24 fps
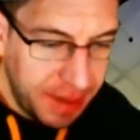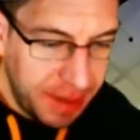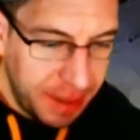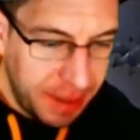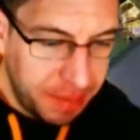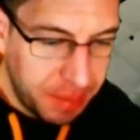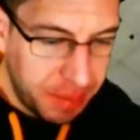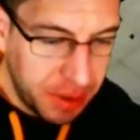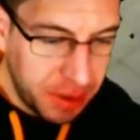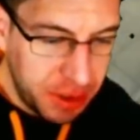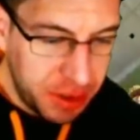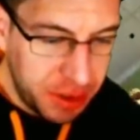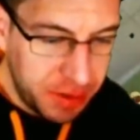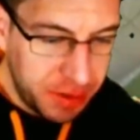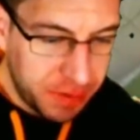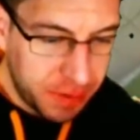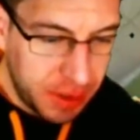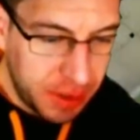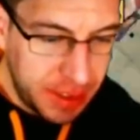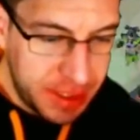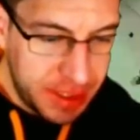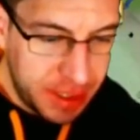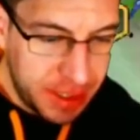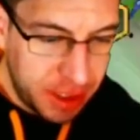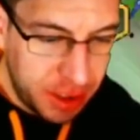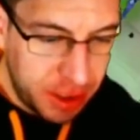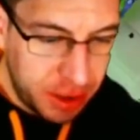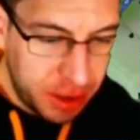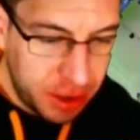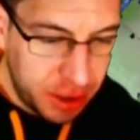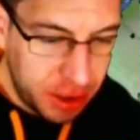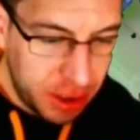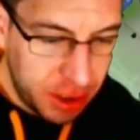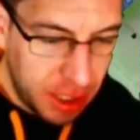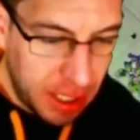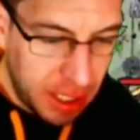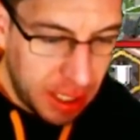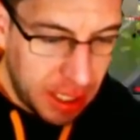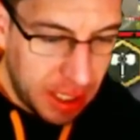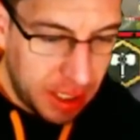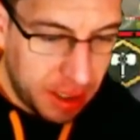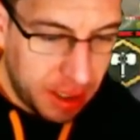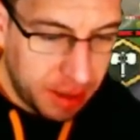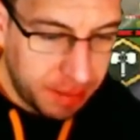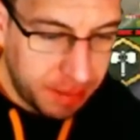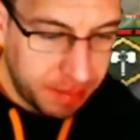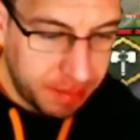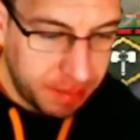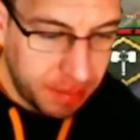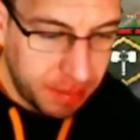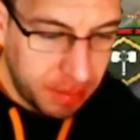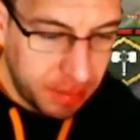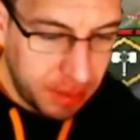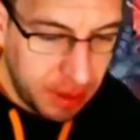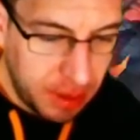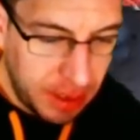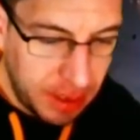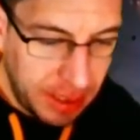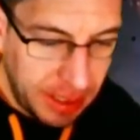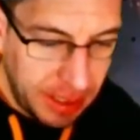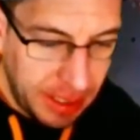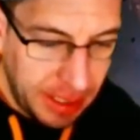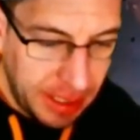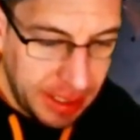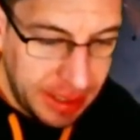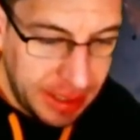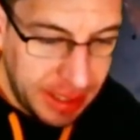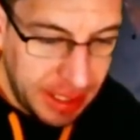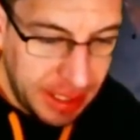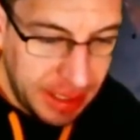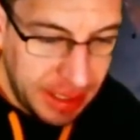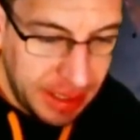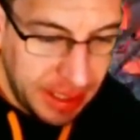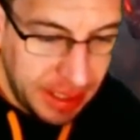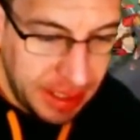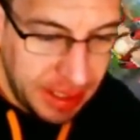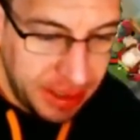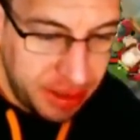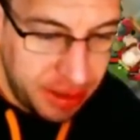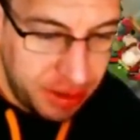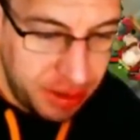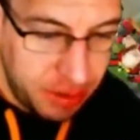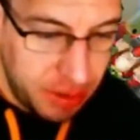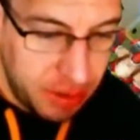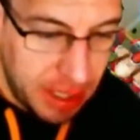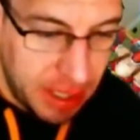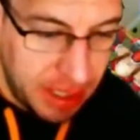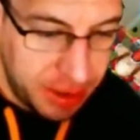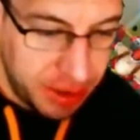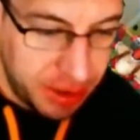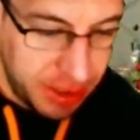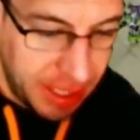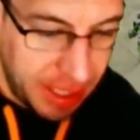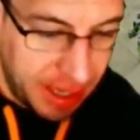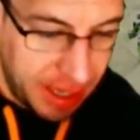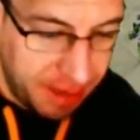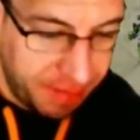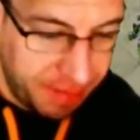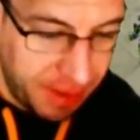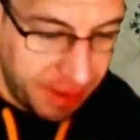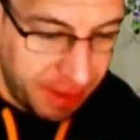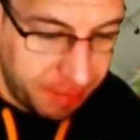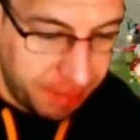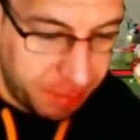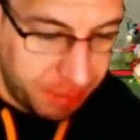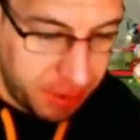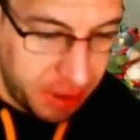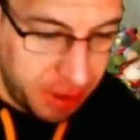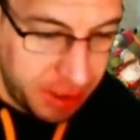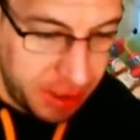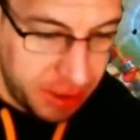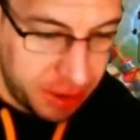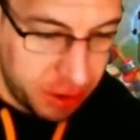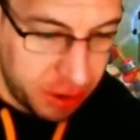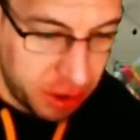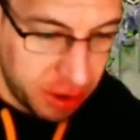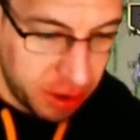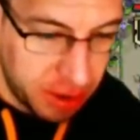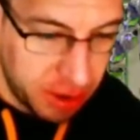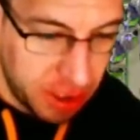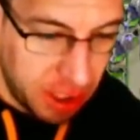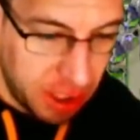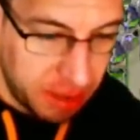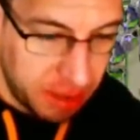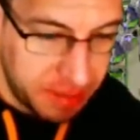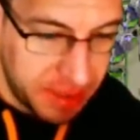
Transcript: a bunch of research, and they do actually have a pretty strong top